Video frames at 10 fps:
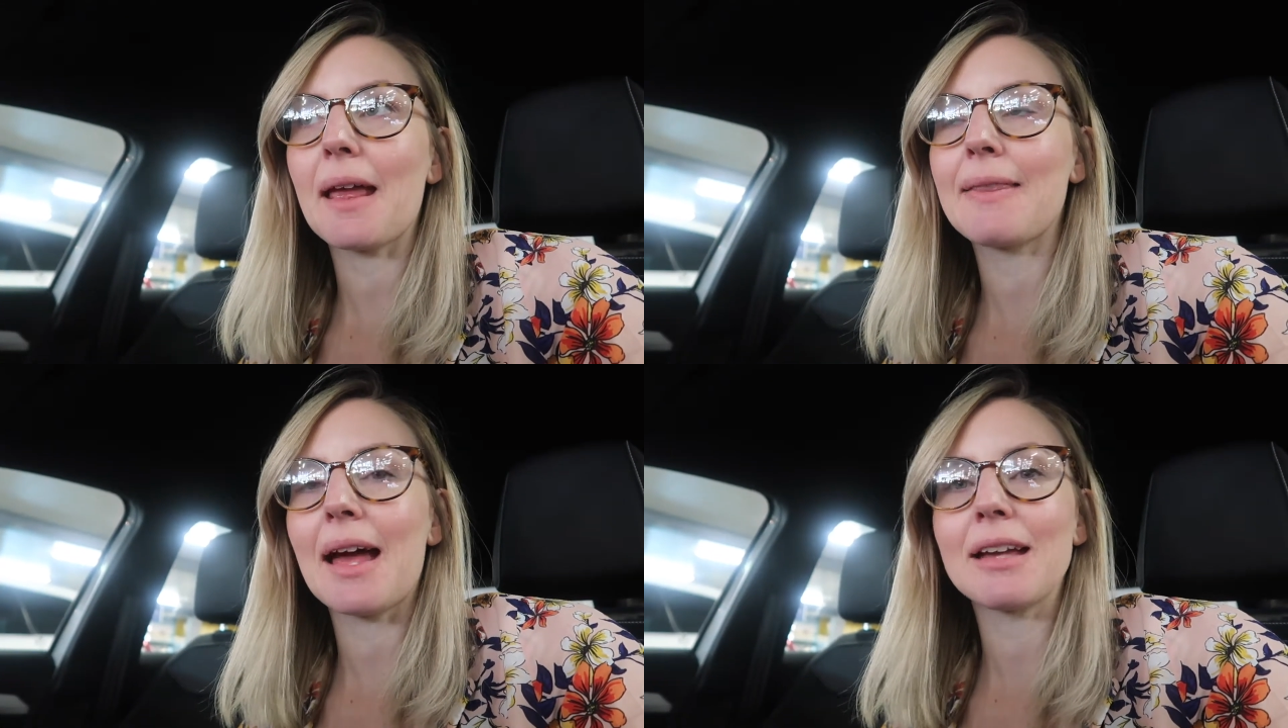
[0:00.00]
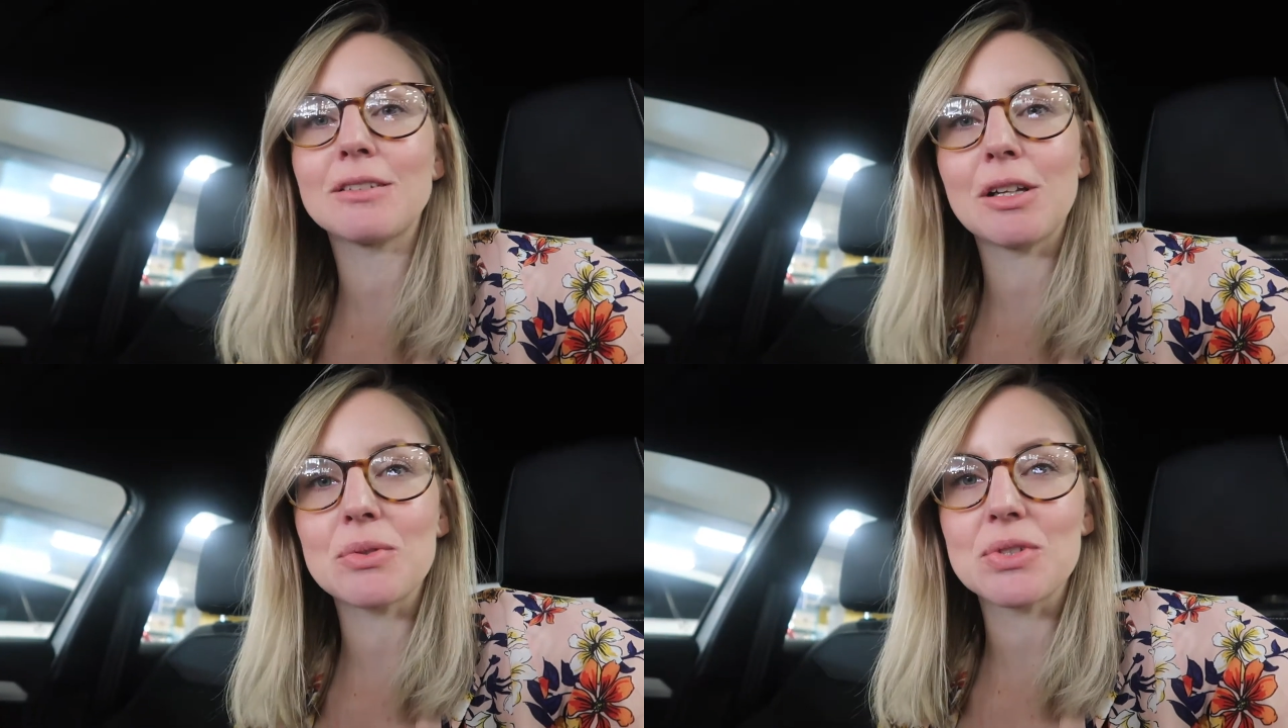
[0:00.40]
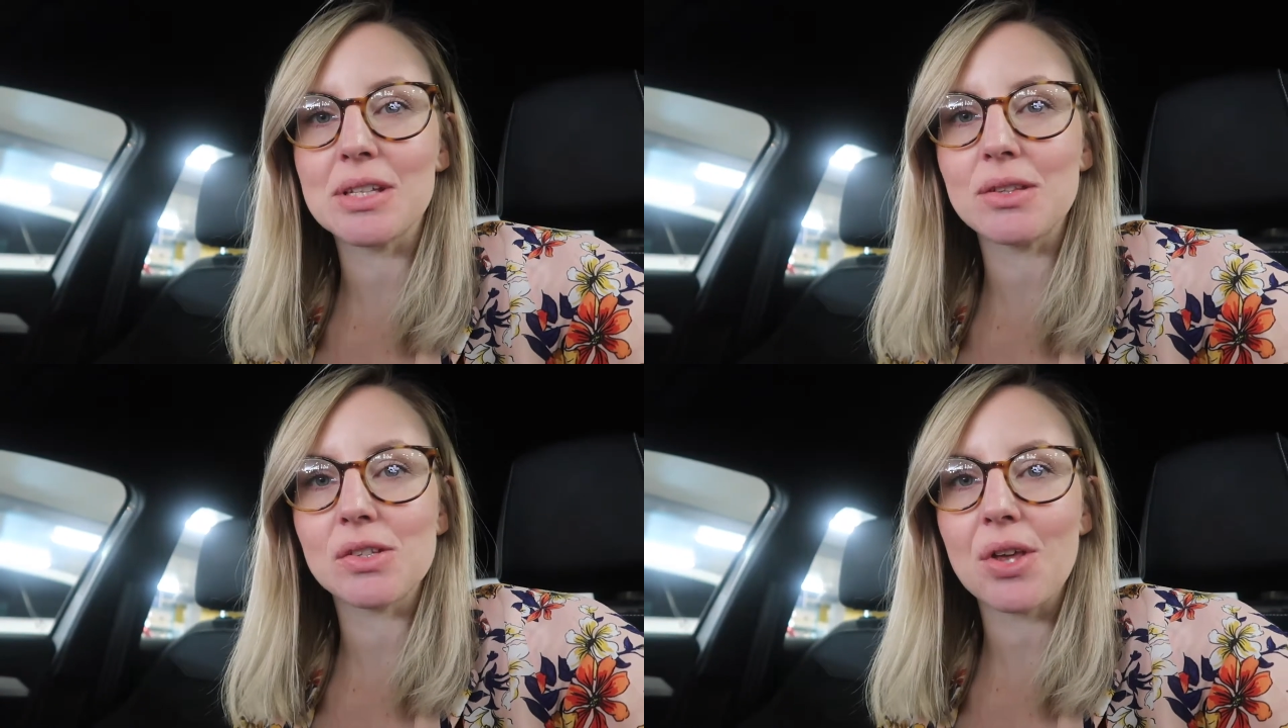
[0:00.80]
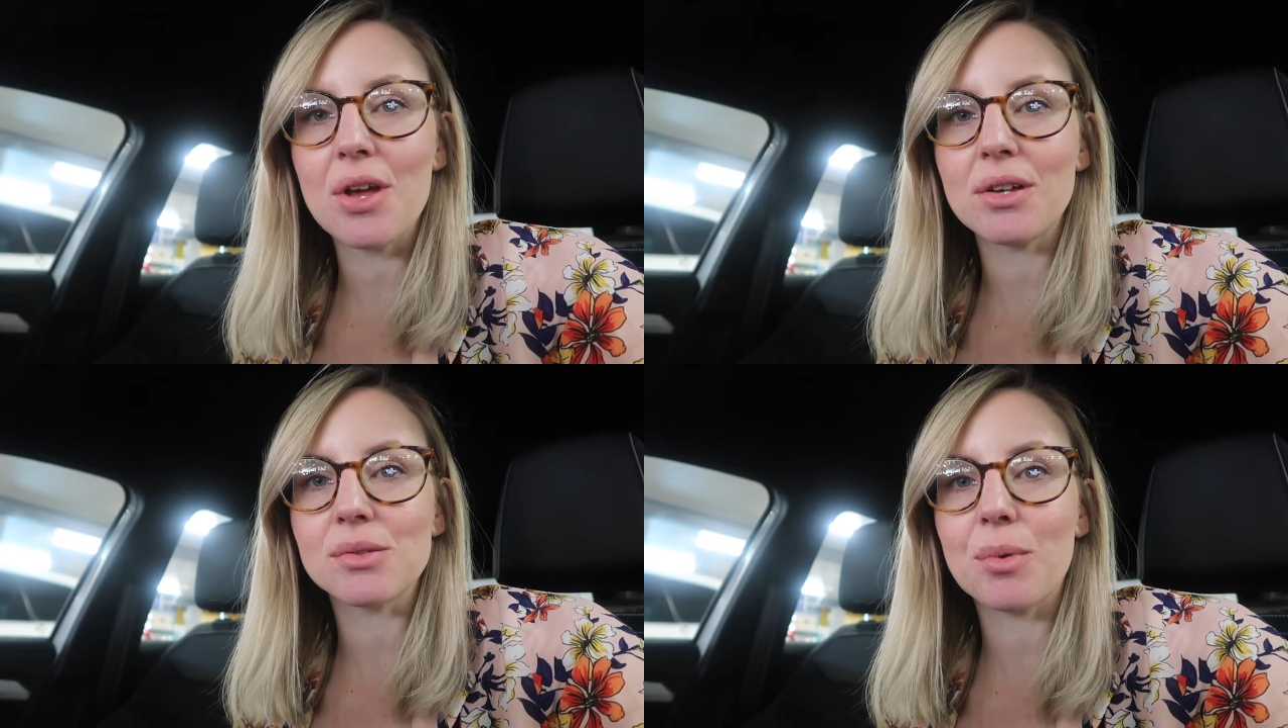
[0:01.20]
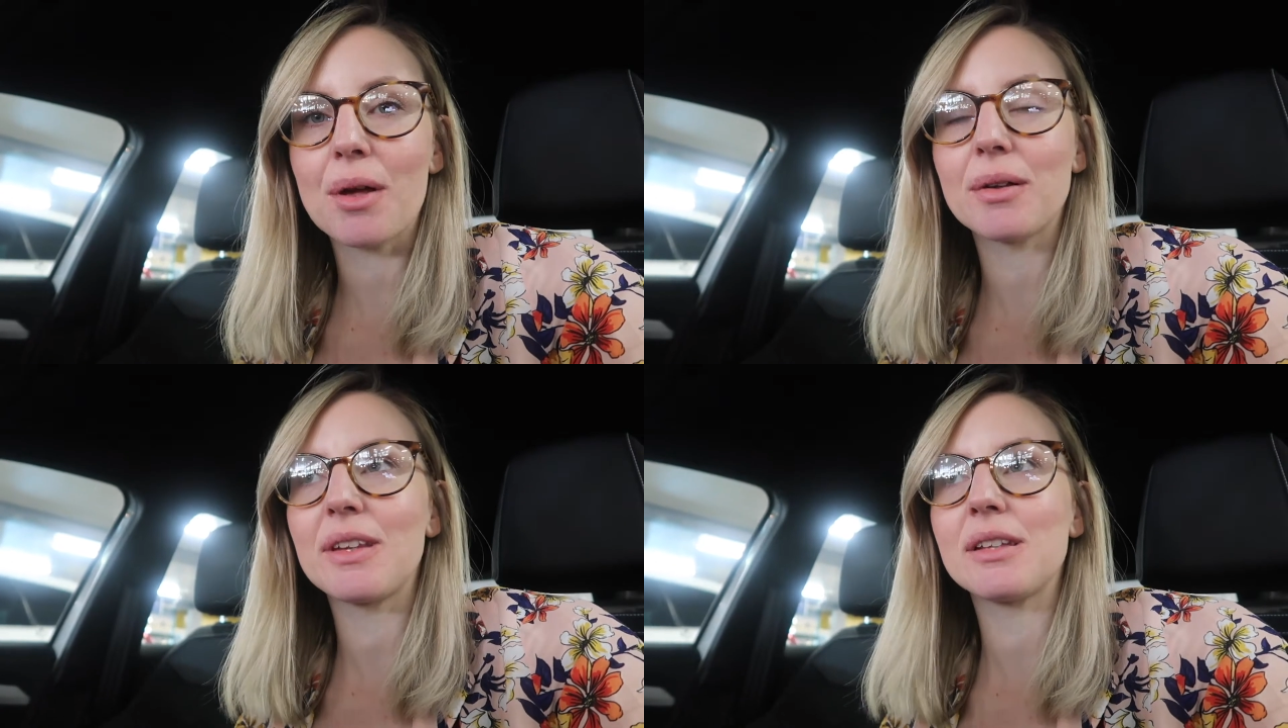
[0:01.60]
that includes an insert as
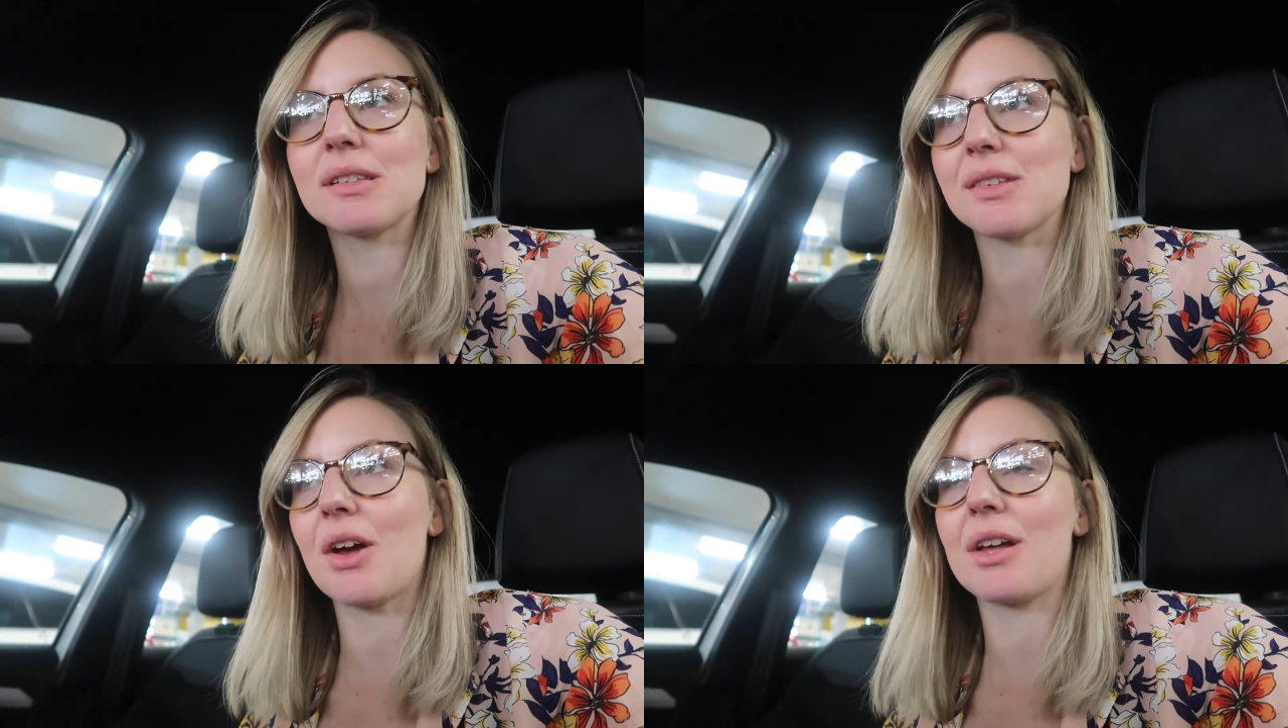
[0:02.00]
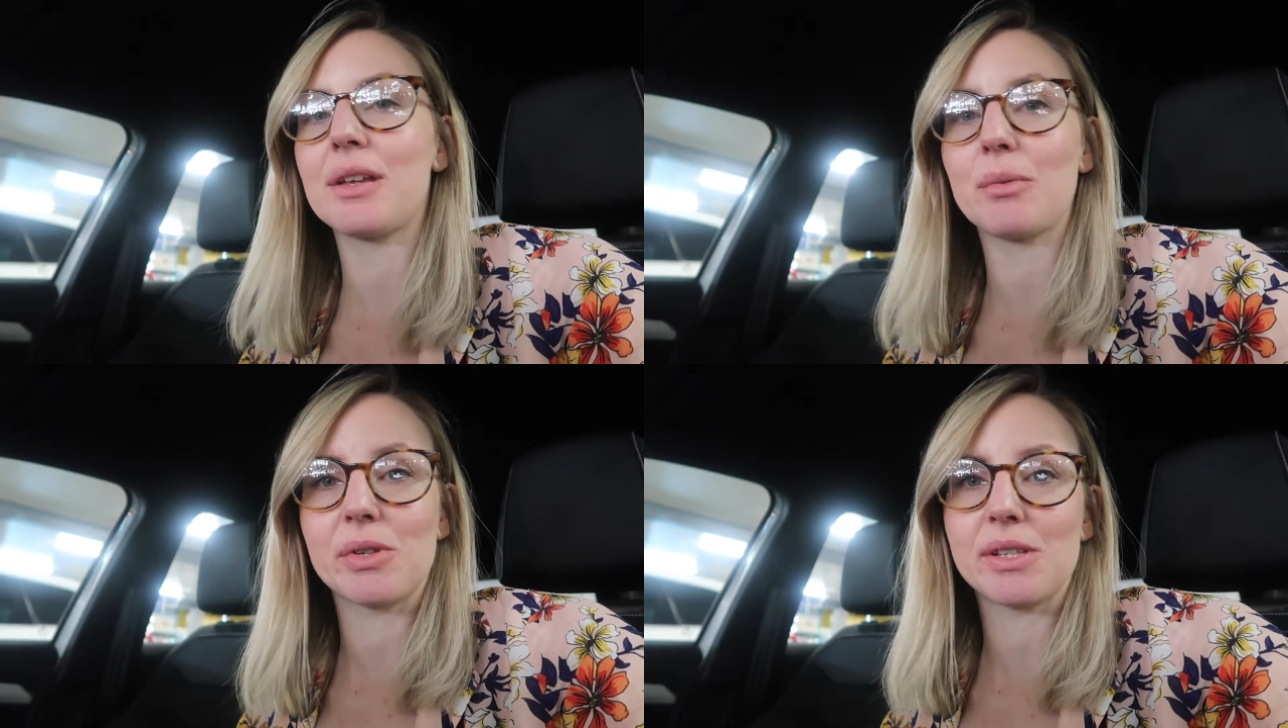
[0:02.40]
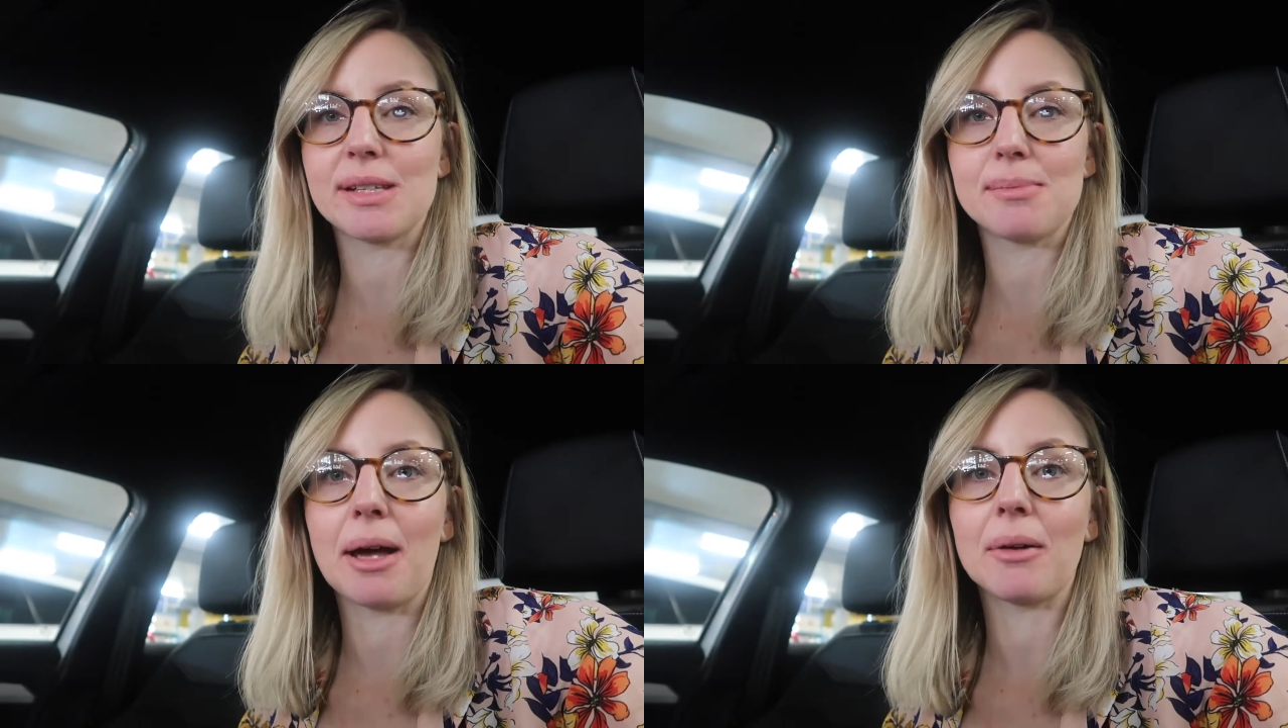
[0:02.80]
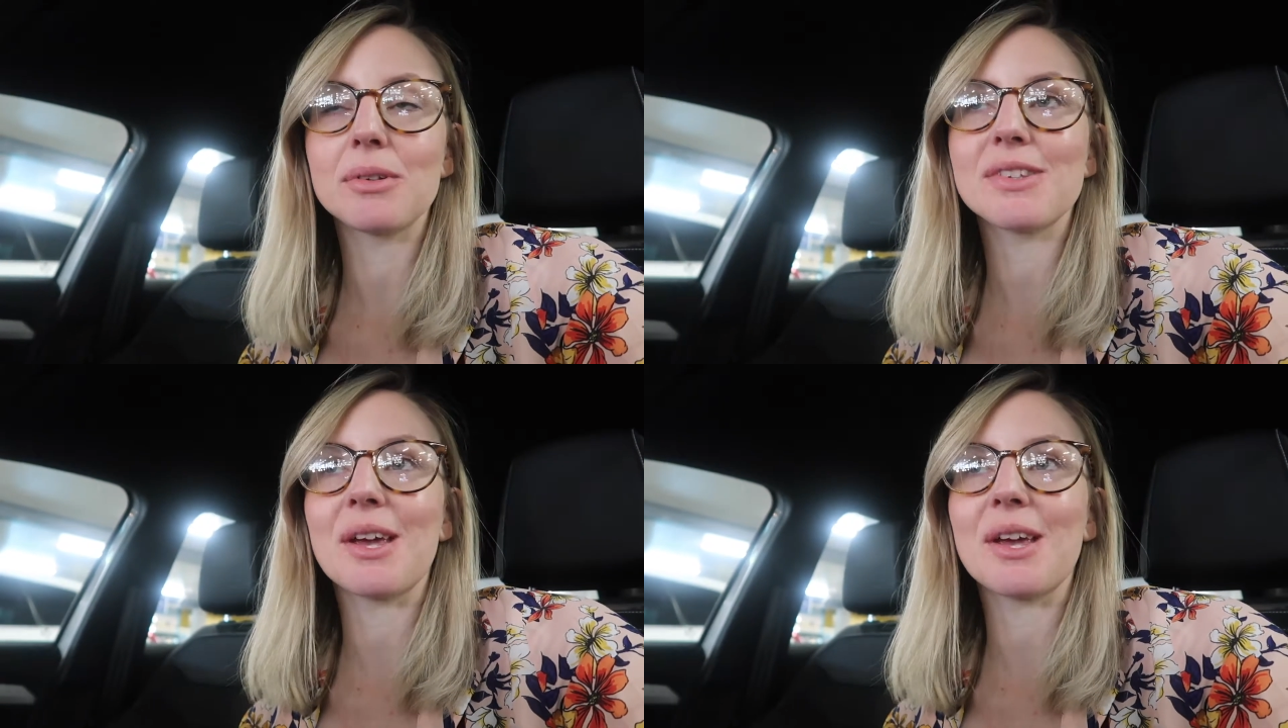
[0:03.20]
well, and the insert I think was £6,